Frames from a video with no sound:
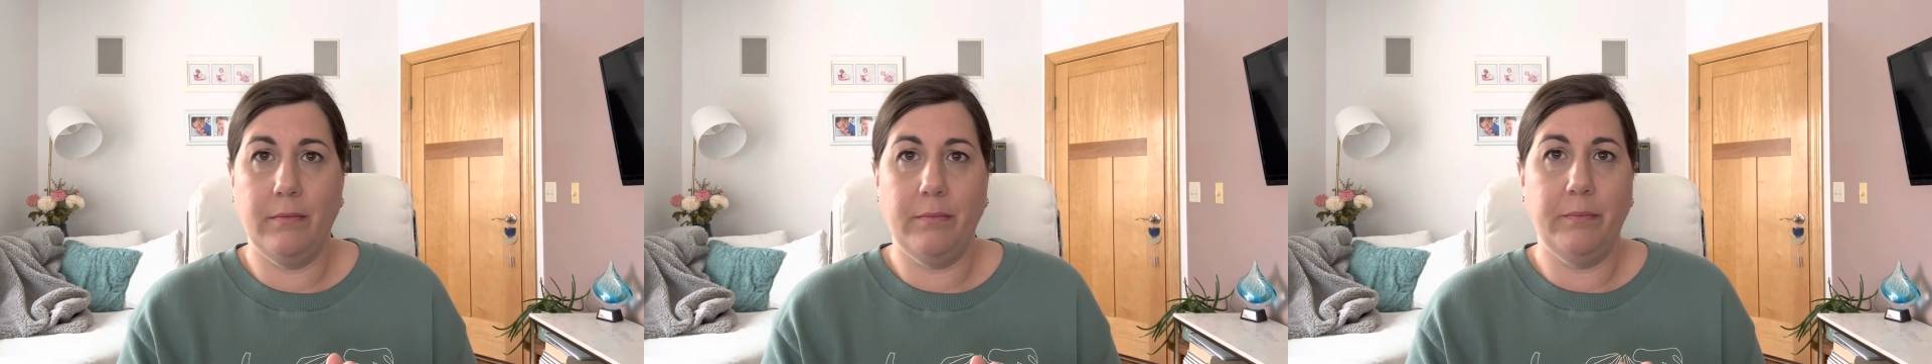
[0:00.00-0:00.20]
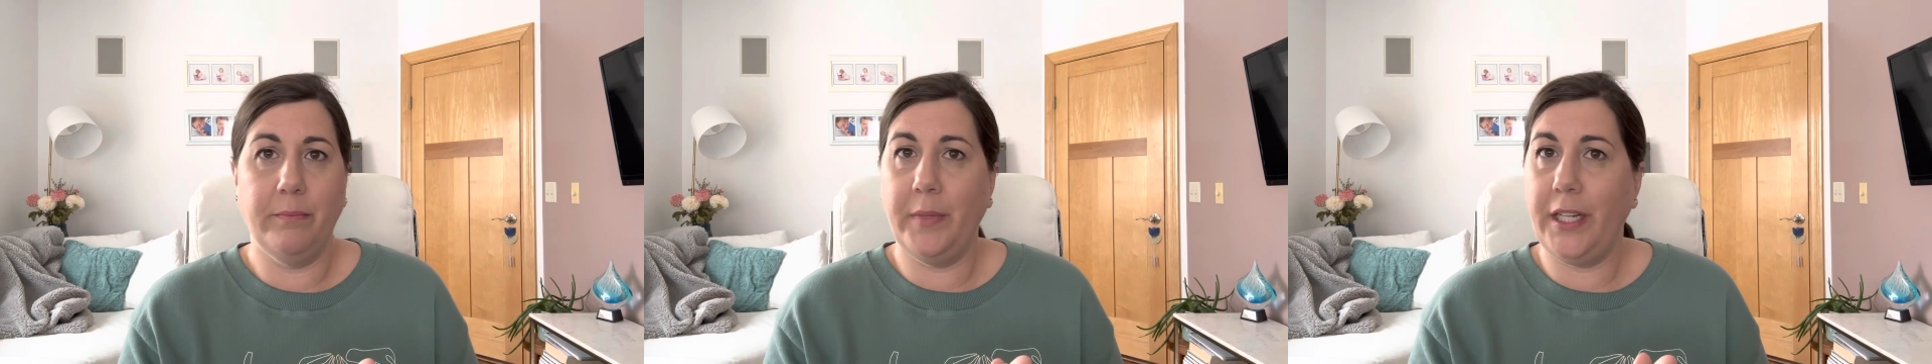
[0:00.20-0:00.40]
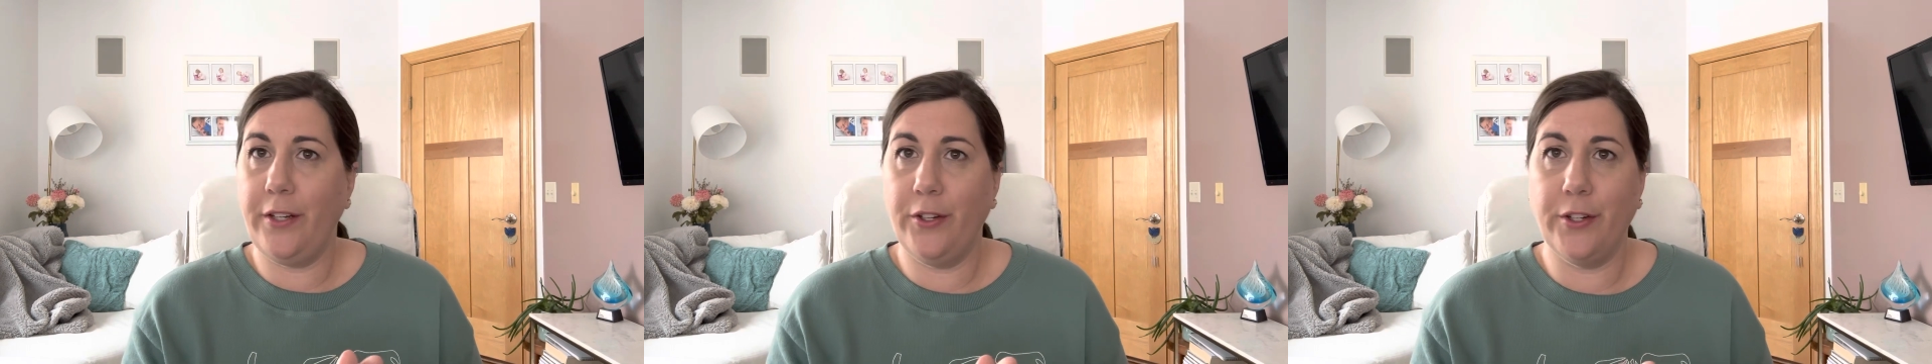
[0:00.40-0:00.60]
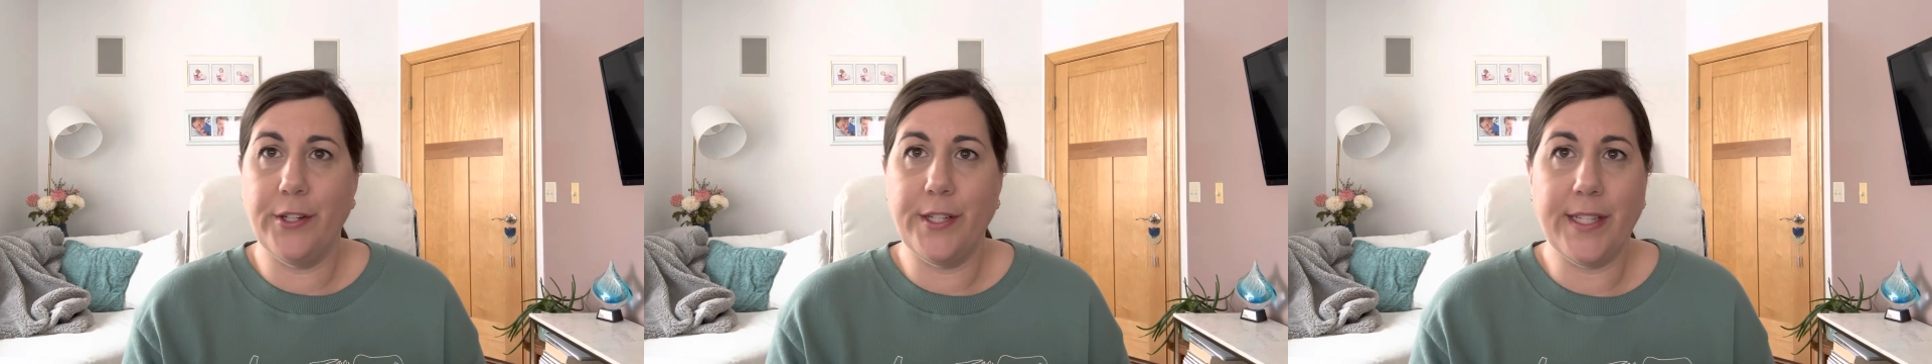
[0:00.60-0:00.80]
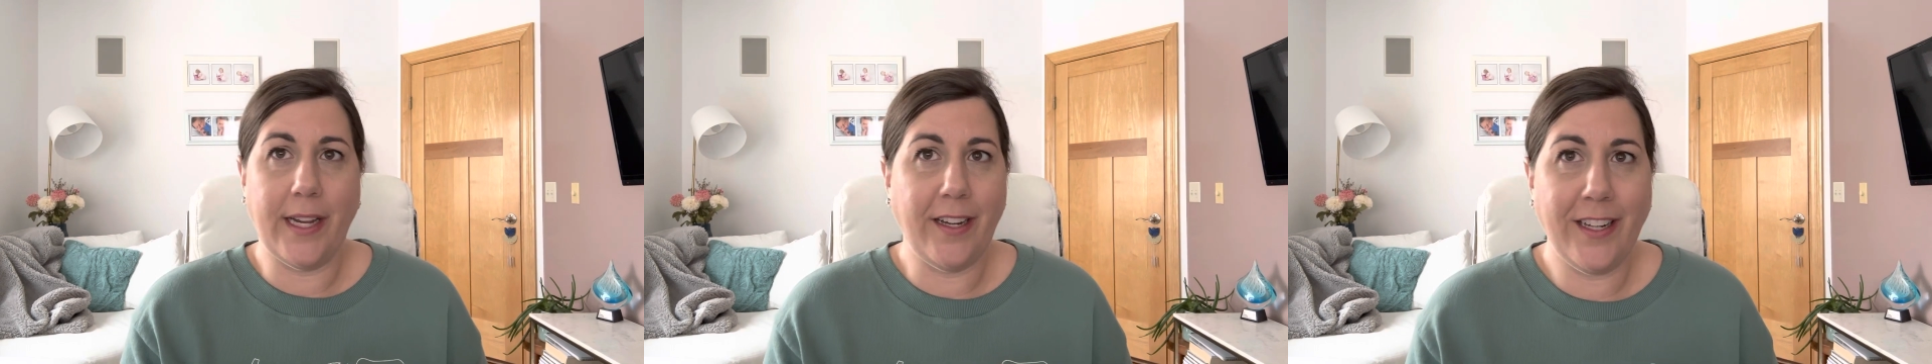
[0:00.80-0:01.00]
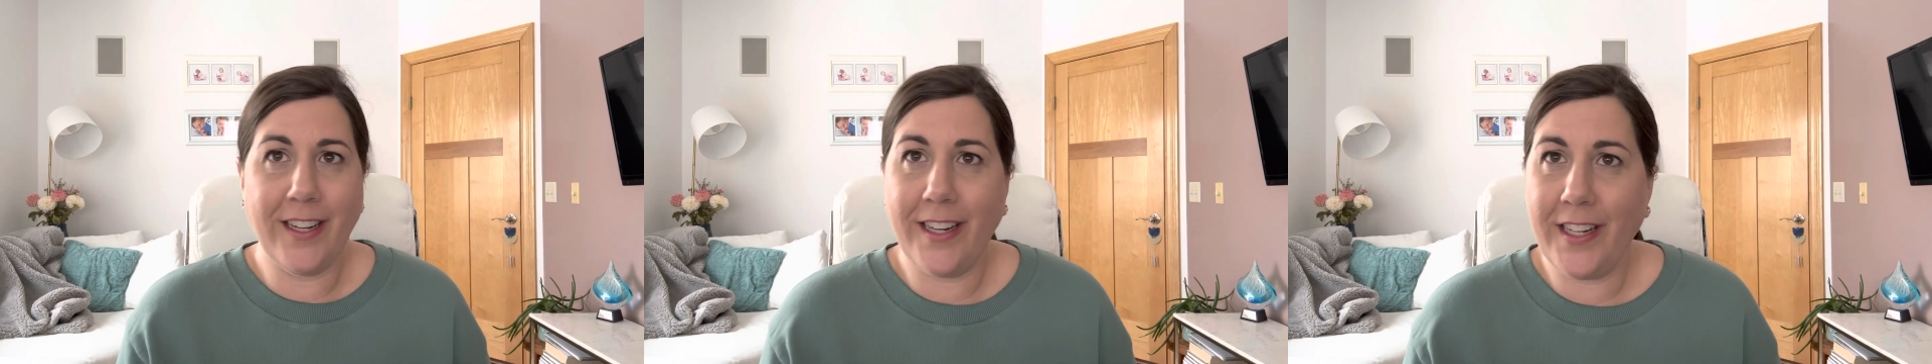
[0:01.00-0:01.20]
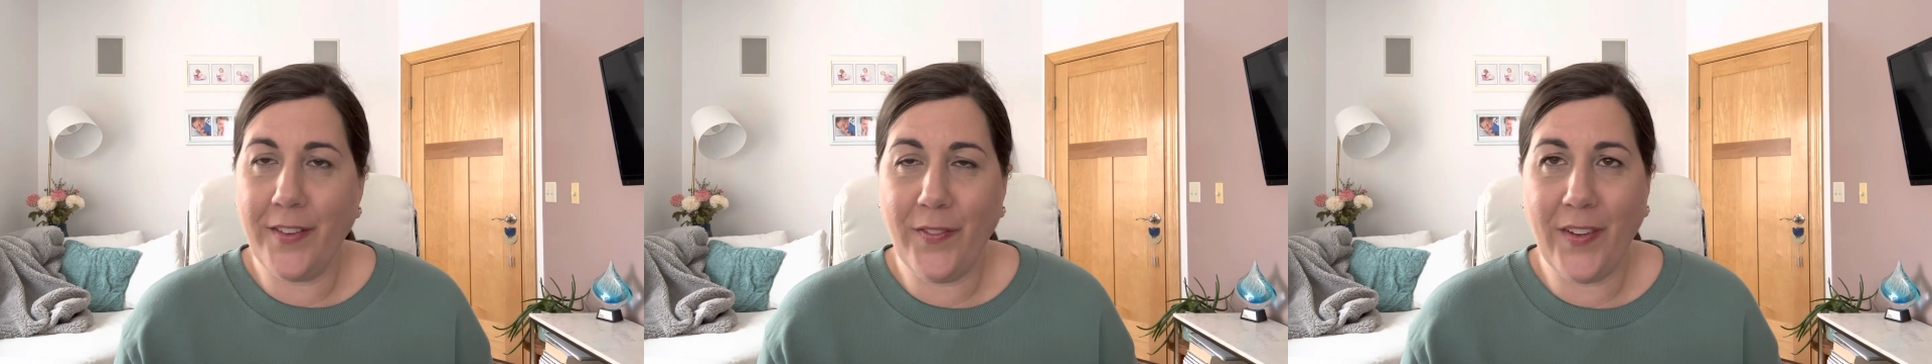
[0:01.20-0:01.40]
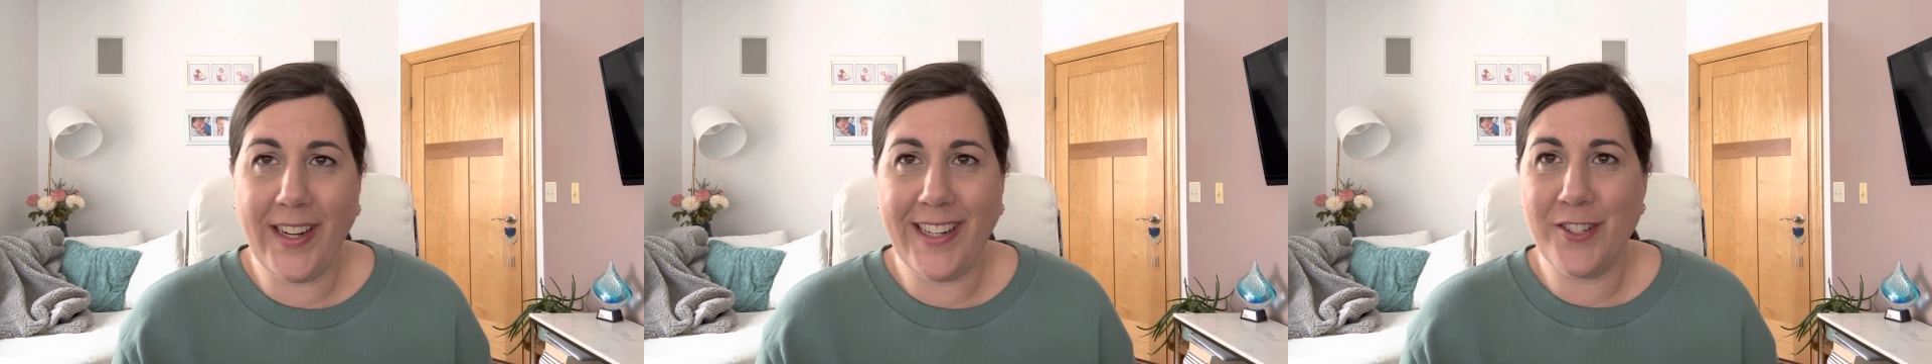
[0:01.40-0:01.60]
mean you're signing any
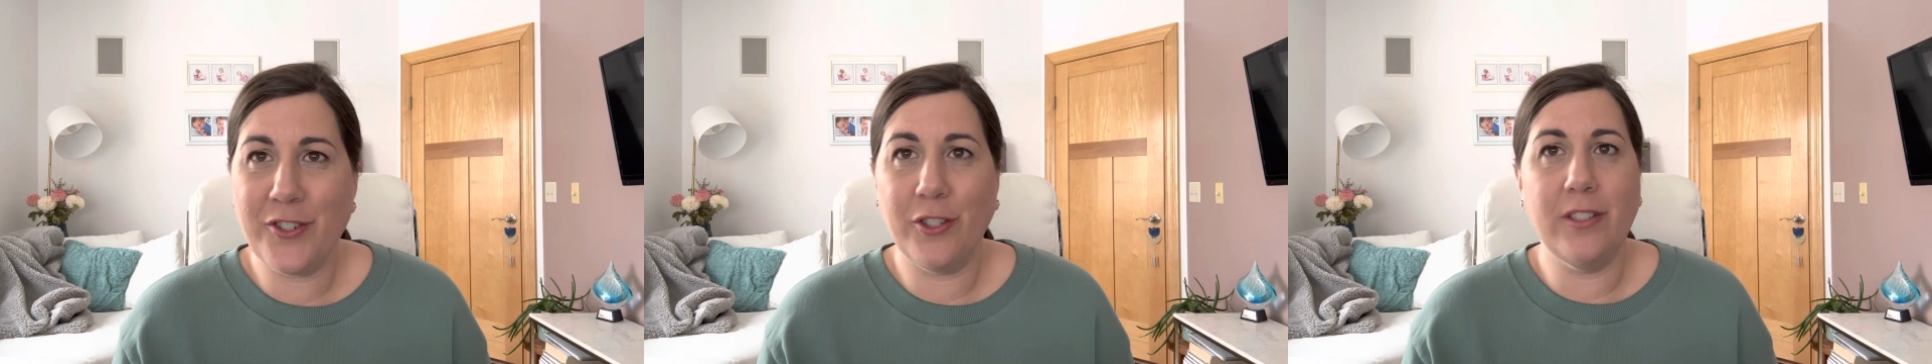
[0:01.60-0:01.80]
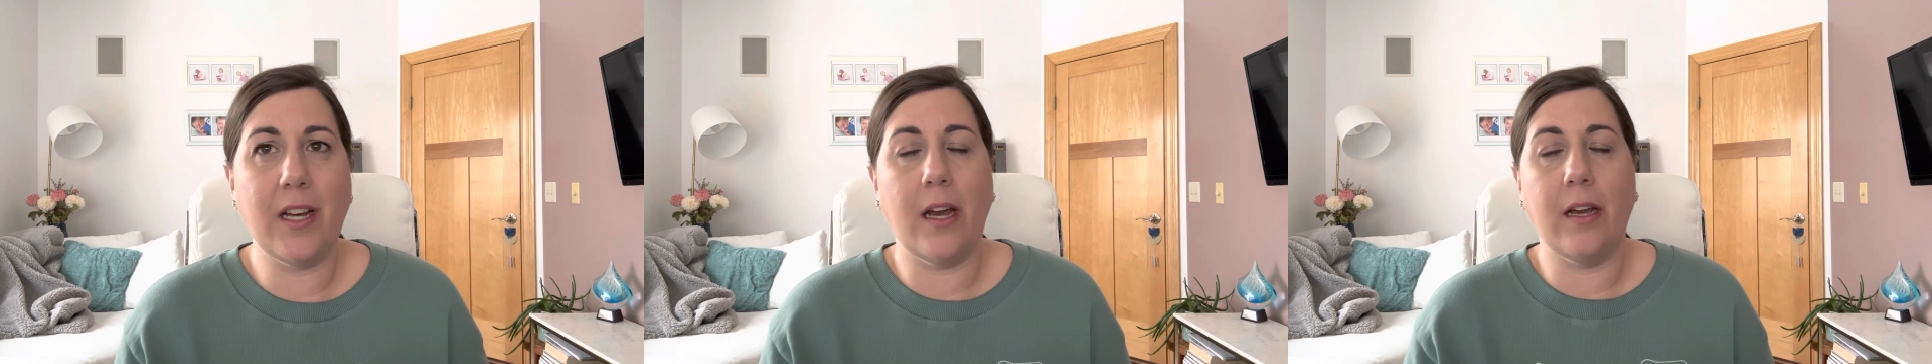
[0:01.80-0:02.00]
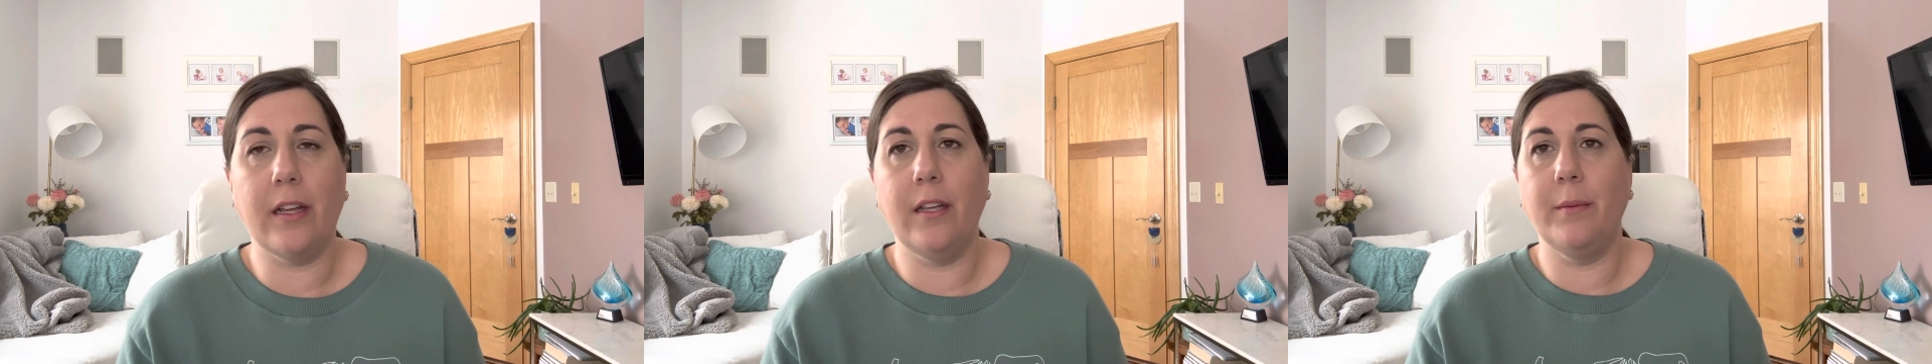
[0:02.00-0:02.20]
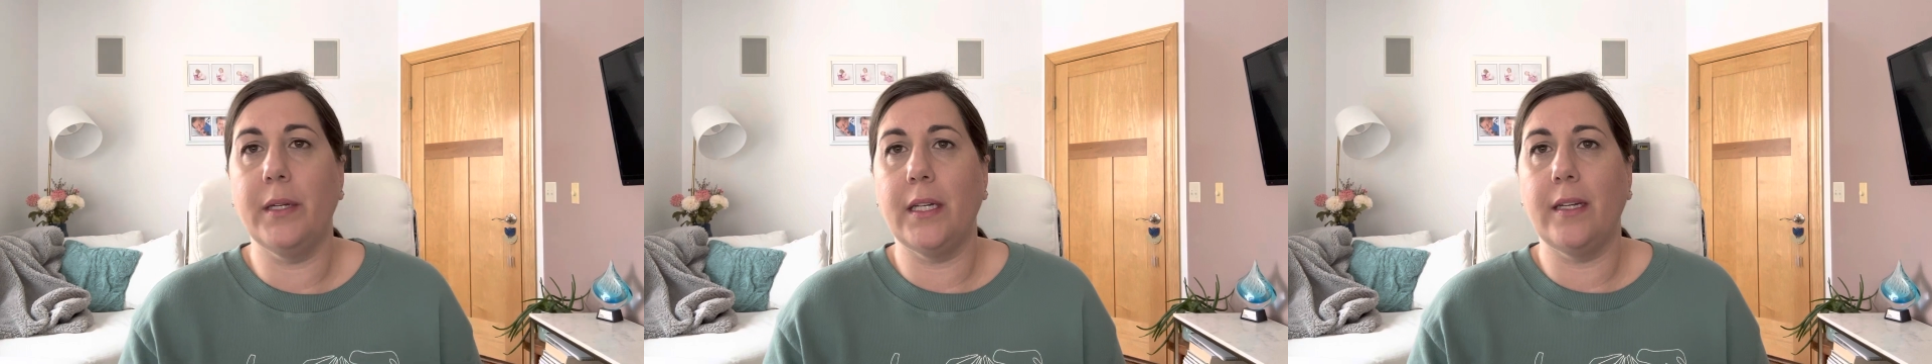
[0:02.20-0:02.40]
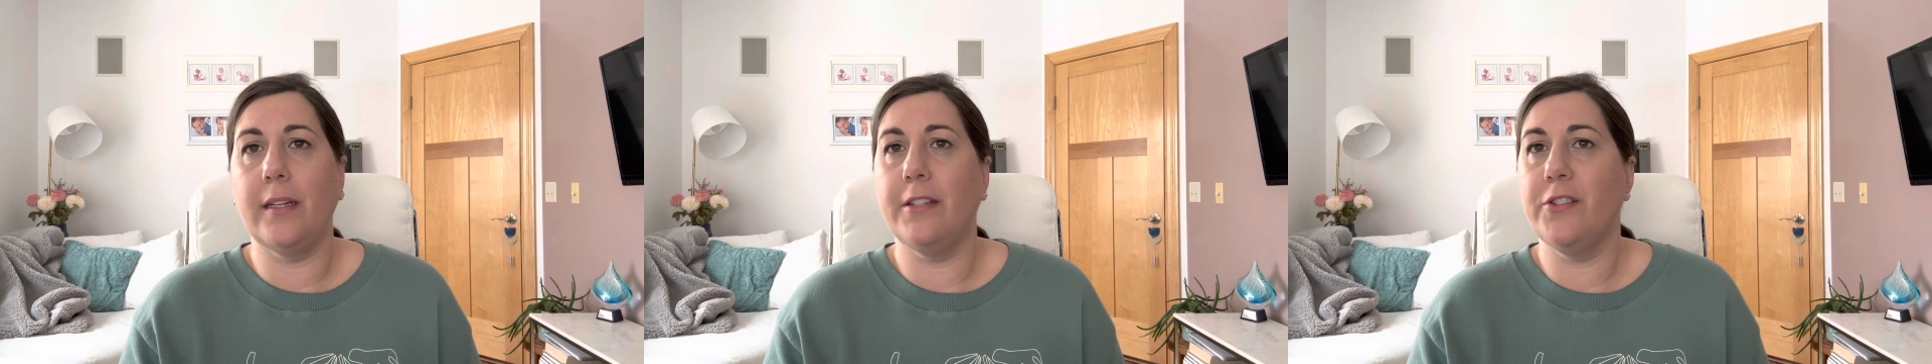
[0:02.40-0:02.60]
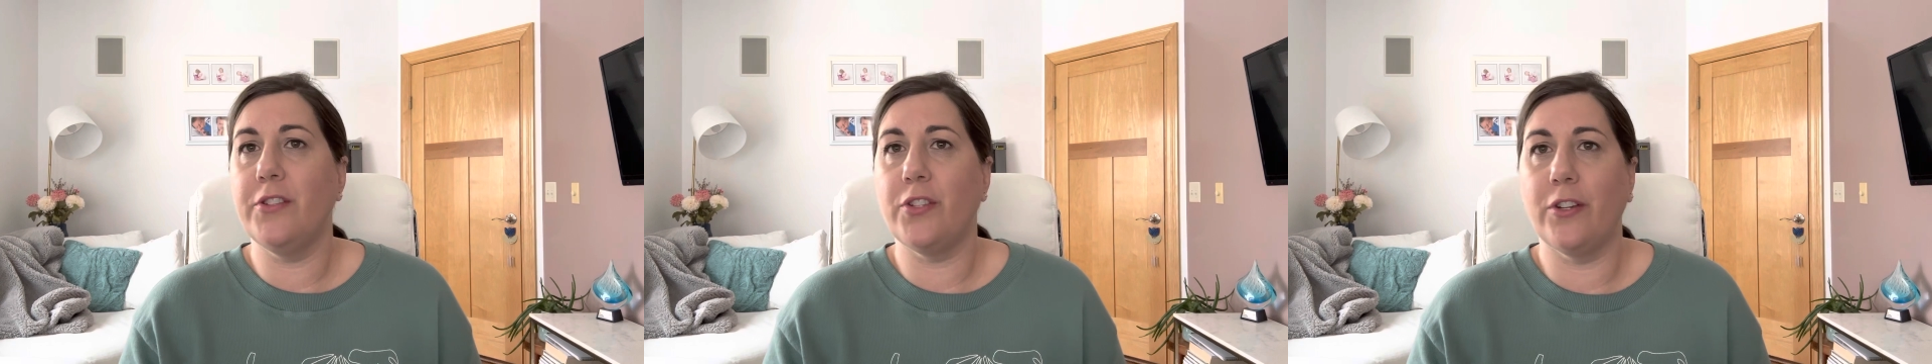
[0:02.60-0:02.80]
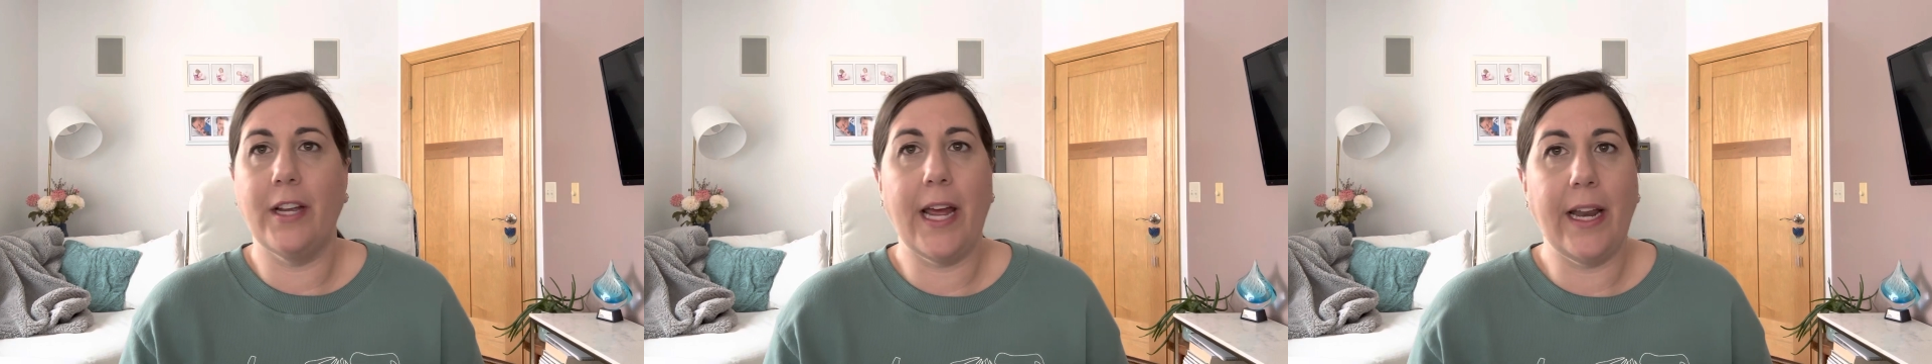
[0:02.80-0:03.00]
financial documents or